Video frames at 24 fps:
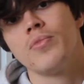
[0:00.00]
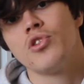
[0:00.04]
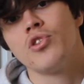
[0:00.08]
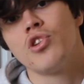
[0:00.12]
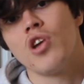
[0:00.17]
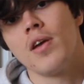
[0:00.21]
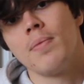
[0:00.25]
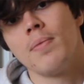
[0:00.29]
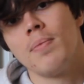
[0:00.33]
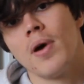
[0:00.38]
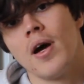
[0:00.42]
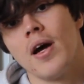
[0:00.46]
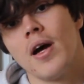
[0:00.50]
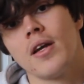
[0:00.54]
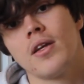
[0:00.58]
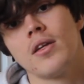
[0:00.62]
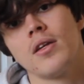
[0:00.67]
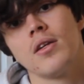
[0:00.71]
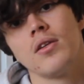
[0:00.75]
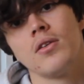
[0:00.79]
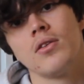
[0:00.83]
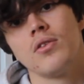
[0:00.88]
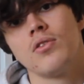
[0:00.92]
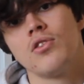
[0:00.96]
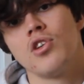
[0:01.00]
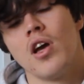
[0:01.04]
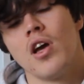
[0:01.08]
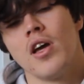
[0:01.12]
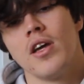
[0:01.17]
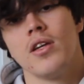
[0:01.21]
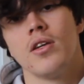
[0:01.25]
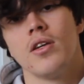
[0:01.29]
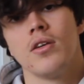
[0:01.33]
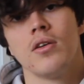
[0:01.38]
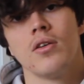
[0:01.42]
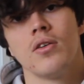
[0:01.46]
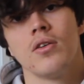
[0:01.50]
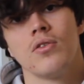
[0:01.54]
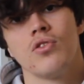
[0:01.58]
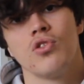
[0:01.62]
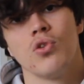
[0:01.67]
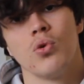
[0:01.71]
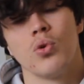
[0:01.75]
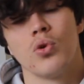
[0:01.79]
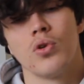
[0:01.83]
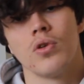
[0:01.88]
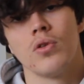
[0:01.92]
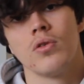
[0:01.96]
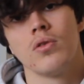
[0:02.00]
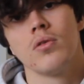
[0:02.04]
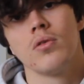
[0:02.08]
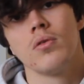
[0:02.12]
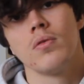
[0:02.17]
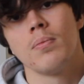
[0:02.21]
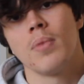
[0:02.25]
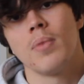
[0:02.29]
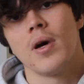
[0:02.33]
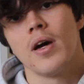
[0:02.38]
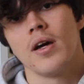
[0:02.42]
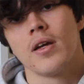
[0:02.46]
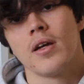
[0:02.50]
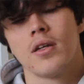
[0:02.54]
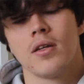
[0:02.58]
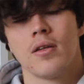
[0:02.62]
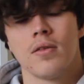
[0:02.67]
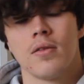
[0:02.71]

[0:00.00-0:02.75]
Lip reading: J-Pack, J, Jordan, Pack,